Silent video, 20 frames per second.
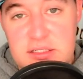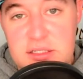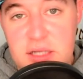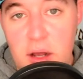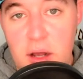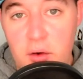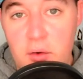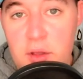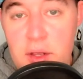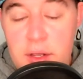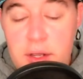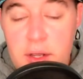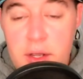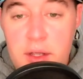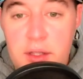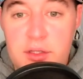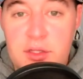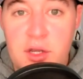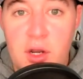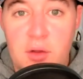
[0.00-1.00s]
so,
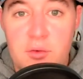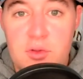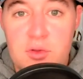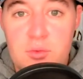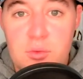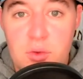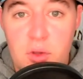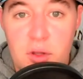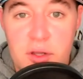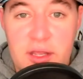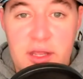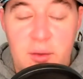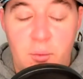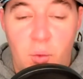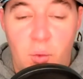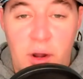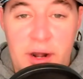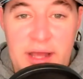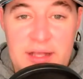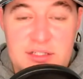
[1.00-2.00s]
you know, you look at
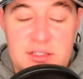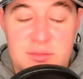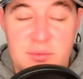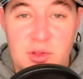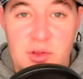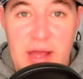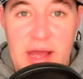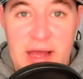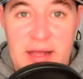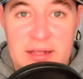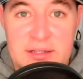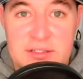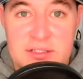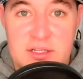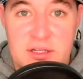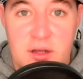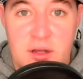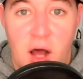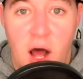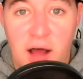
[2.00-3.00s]
what SMU has
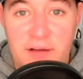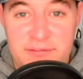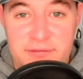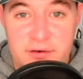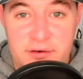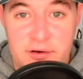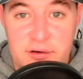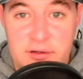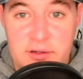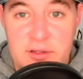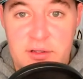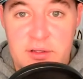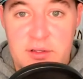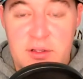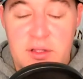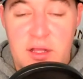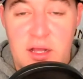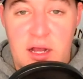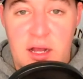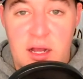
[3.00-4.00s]
to offer
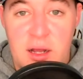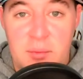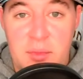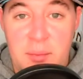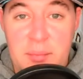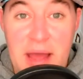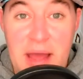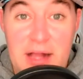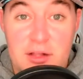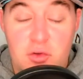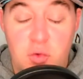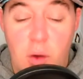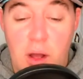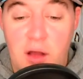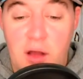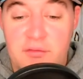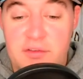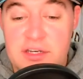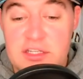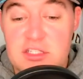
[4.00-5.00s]
the
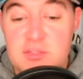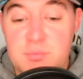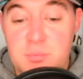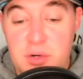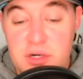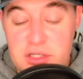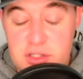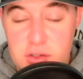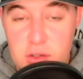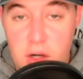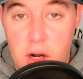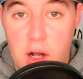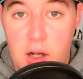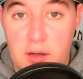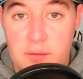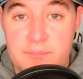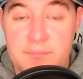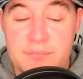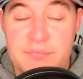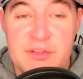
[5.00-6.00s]
Pac-12, and it's pretty
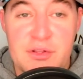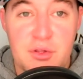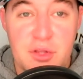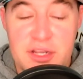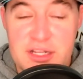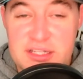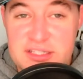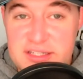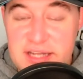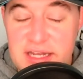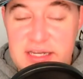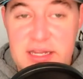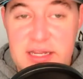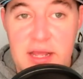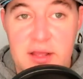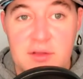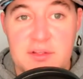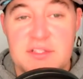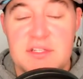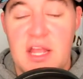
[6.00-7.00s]
strong. You look at San
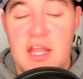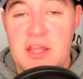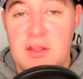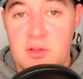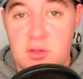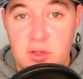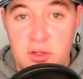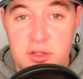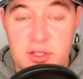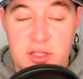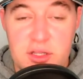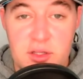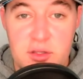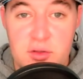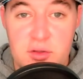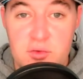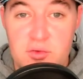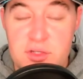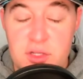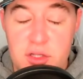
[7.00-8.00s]
Diego State, you look at
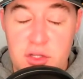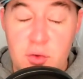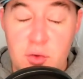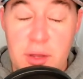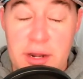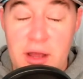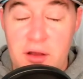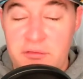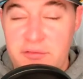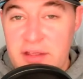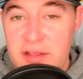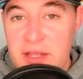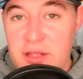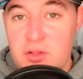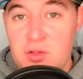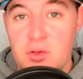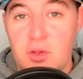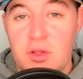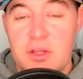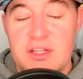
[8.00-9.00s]
UNLV,
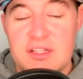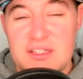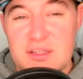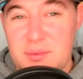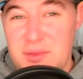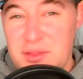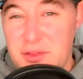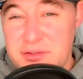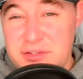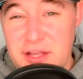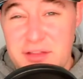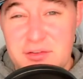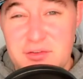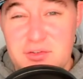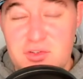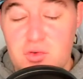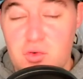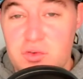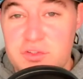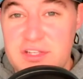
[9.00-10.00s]
you look at some of those other
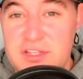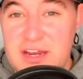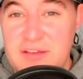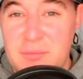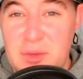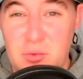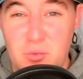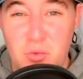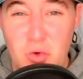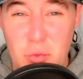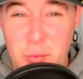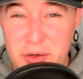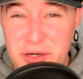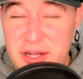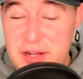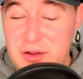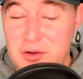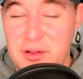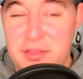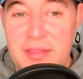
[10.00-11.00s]
schools that have been rumored
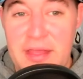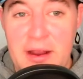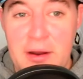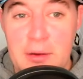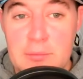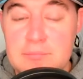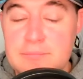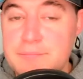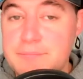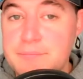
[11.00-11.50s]
here and there.